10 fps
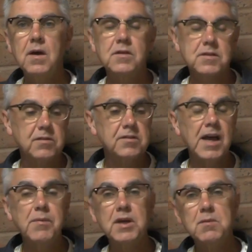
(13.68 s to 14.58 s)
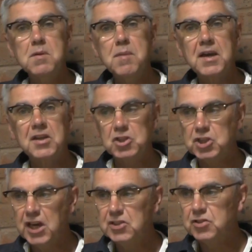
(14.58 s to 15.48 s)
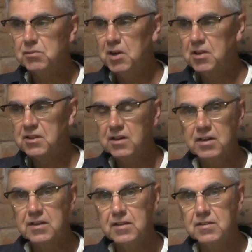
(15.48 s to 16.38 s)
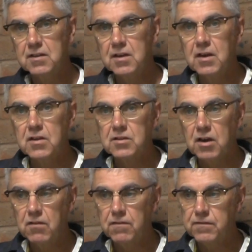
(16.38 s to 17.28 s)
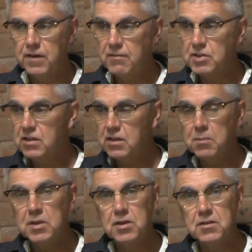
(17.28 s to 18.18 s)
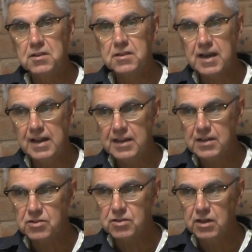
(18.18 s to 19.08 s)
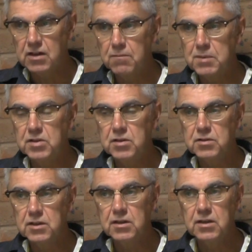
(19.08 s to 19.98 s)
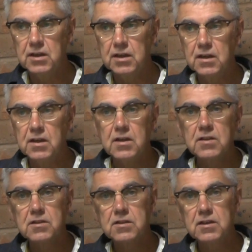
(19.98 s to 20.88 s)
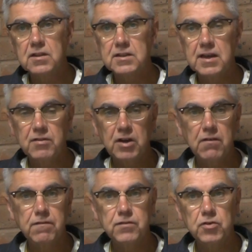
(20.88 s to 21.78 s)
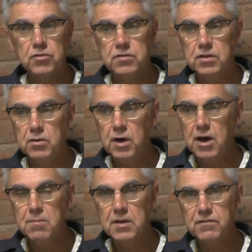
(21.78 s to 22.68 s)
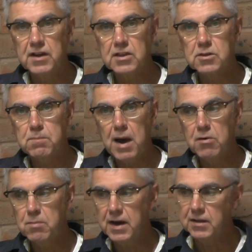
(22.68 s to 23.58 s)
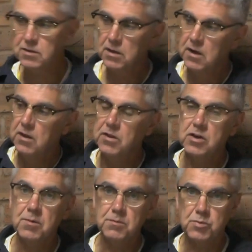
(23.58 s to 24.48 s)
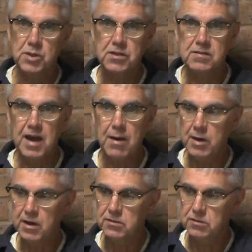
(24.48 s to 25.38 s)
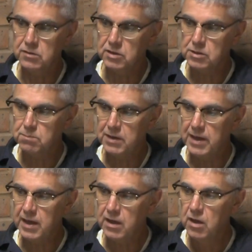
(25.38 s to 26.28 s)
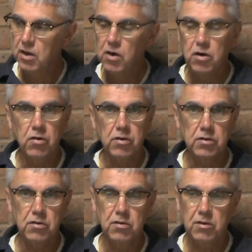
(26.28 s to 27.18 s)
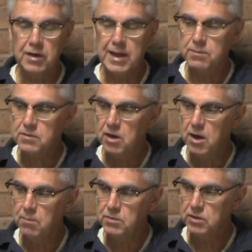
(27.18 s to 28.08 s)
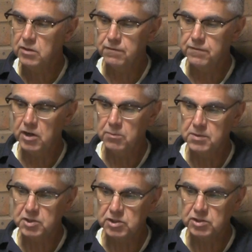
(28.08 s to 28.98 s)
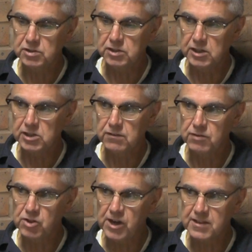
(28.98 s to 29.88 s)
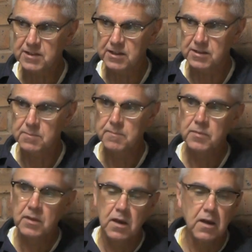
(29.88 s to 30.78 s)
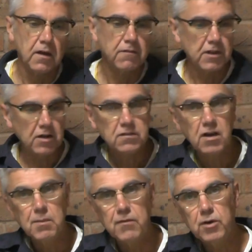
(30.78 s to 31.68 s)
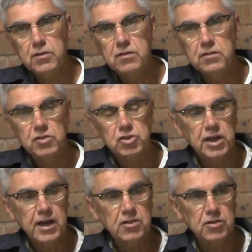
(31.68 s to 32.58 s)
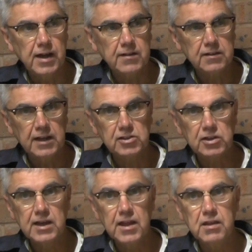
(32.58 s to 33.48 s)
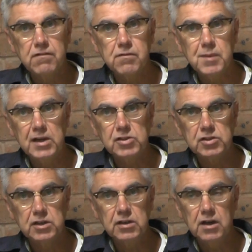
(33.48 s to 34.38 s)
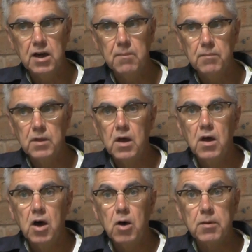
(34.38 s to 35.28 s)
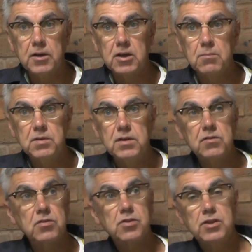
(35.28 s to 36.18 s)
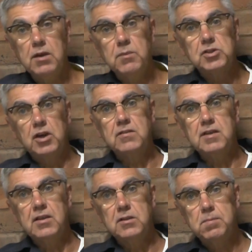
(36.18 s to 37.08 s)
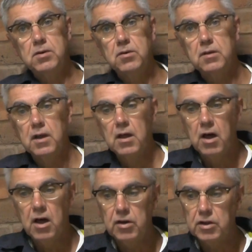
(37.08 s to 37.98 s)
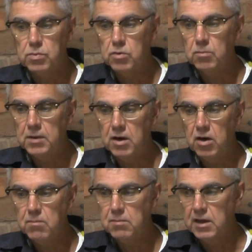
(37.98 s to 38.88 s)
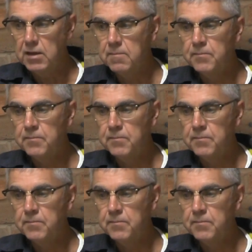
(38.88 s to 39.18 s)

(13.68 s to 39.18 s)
So today we're going to be making a change to my circuit. So ever since I've been using Scalextric, I've been using the C7042 Advanced Power Base that comes with this tower to display all your lap times and your final positions in each of your races. For a long time I've wanted to change that and actually get the information up on a computer screen, which I intend to put on this wall behind me.